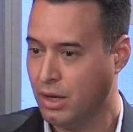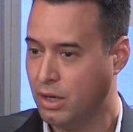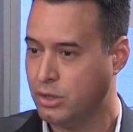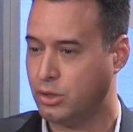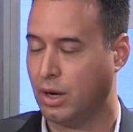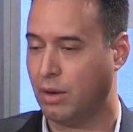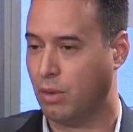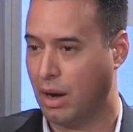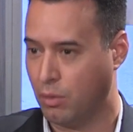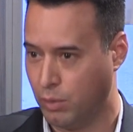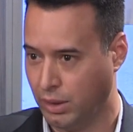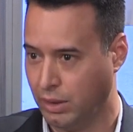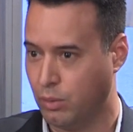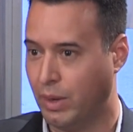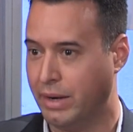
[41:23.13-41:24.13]
So I
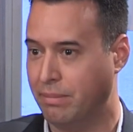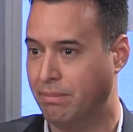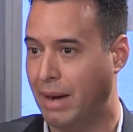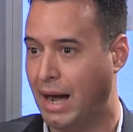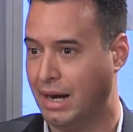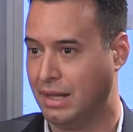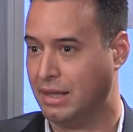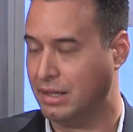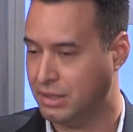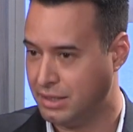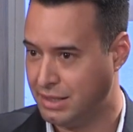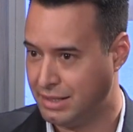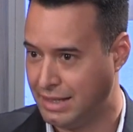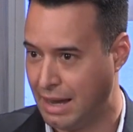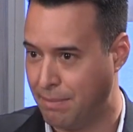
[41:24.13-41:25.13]
really want to embody this,
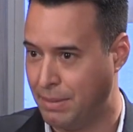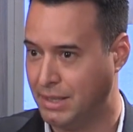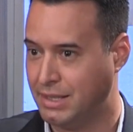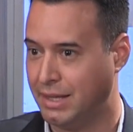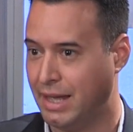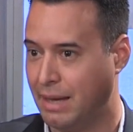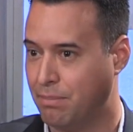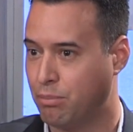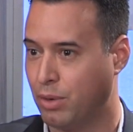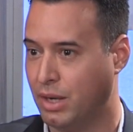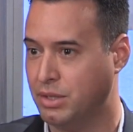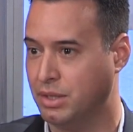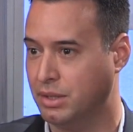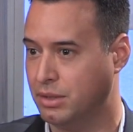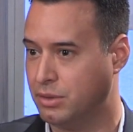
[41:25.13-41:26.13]
step into that
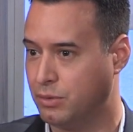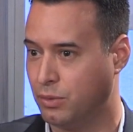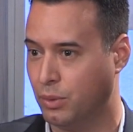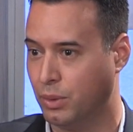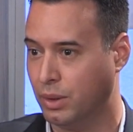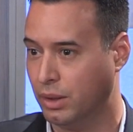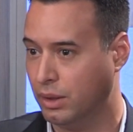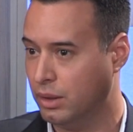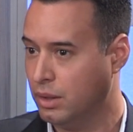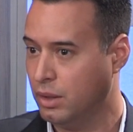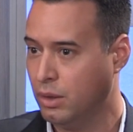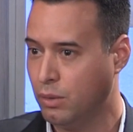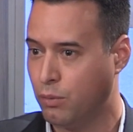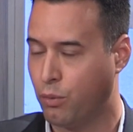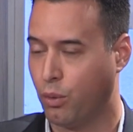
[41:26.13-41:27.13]
presence for
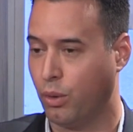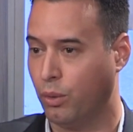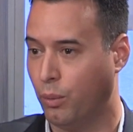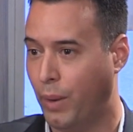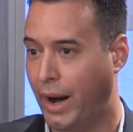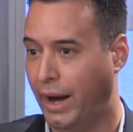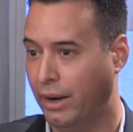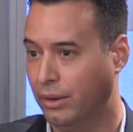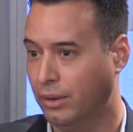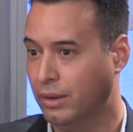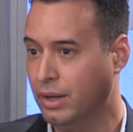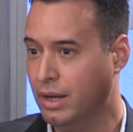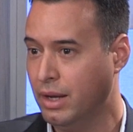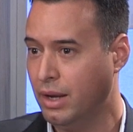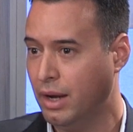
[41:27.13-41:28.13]
a while.